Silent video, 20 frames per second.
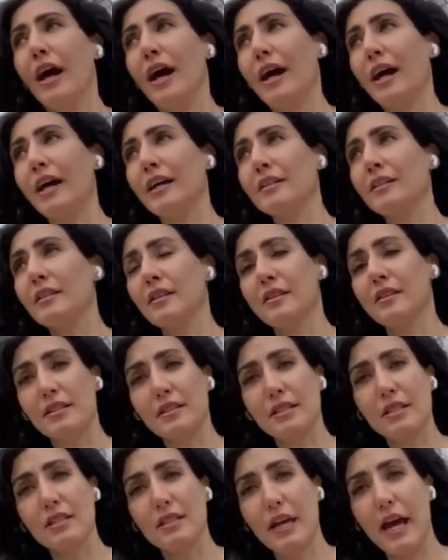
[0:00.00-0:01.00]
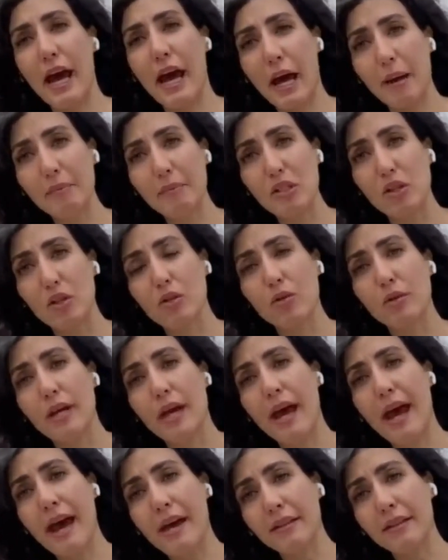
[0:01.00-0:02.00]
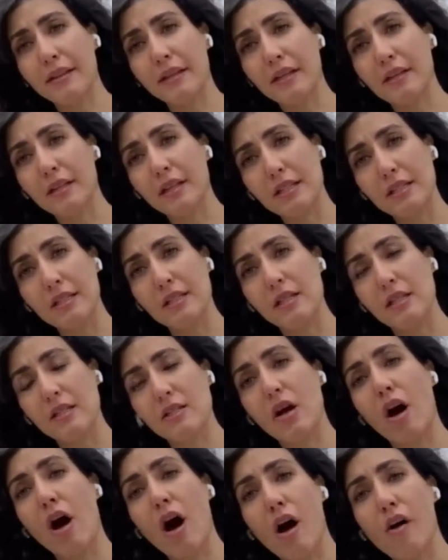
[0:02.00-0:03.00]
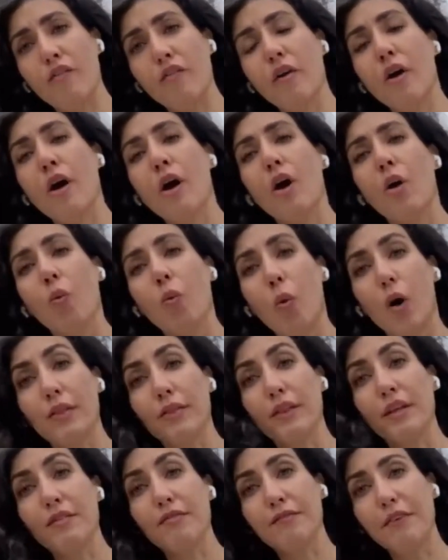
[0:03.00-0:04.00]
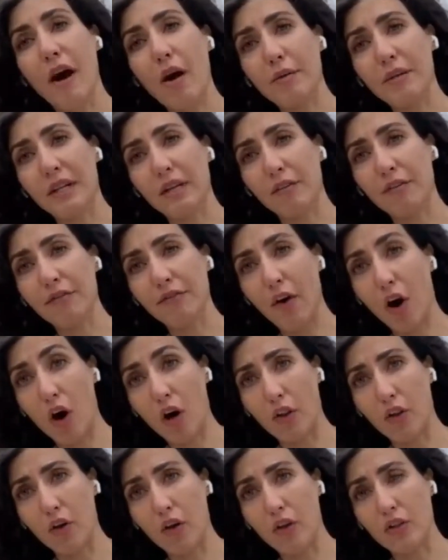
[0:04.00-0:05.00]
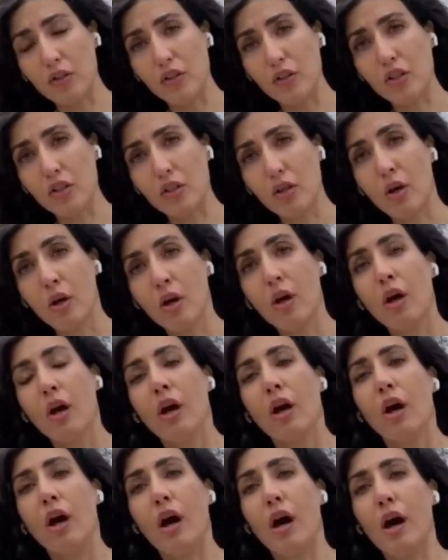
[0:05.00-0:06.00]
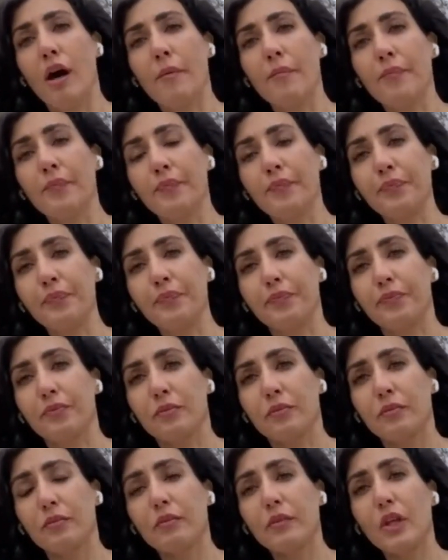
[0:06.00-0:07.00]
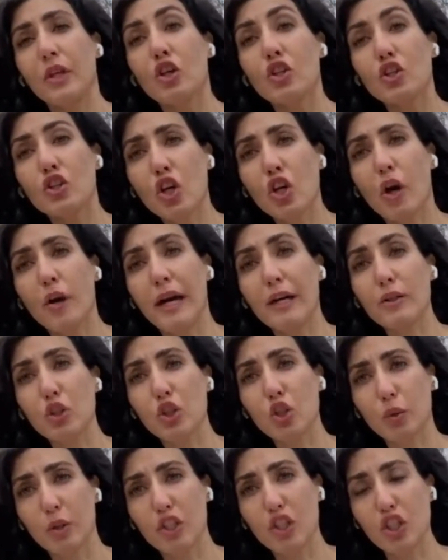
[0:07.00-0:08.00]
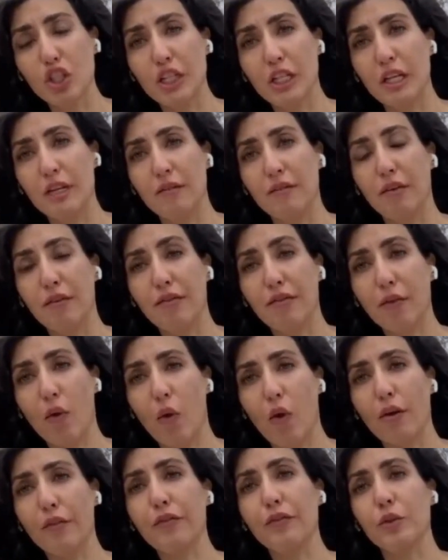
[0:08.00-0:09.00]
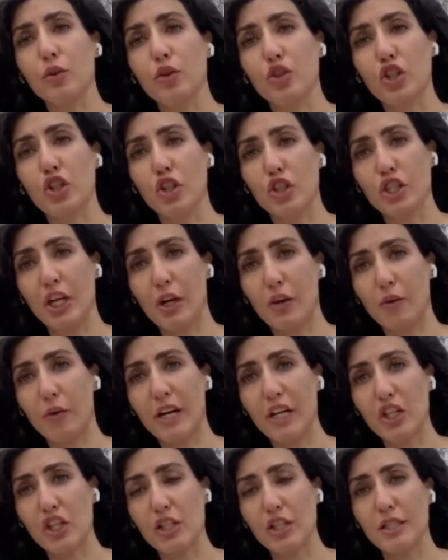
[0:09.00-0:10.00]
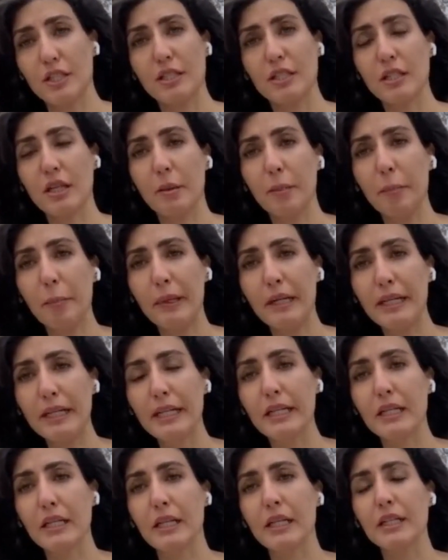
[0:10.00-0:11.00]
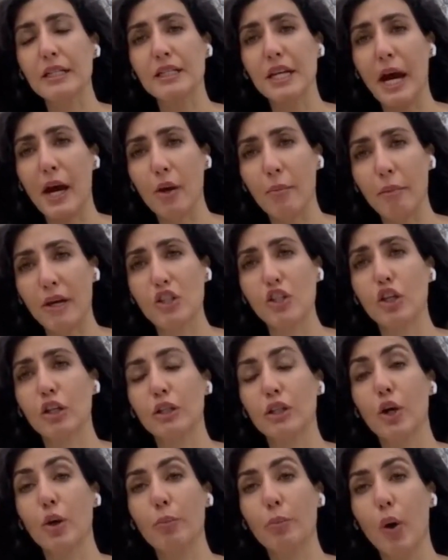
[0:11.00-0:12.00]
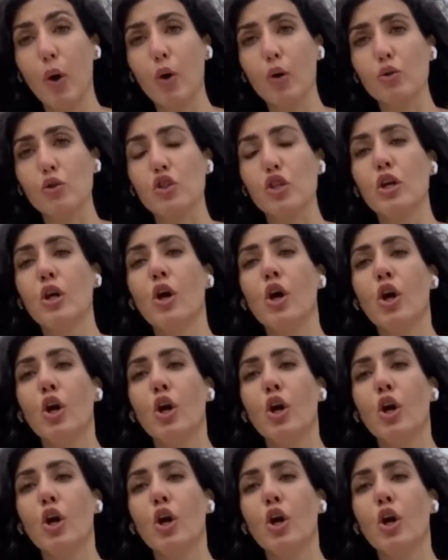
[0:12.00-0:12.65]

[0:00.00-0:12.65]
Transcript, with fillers: and this is the absolute antithesis of what the founding fathers um, sought out to achieve for future generations. It's completely diametrically opposed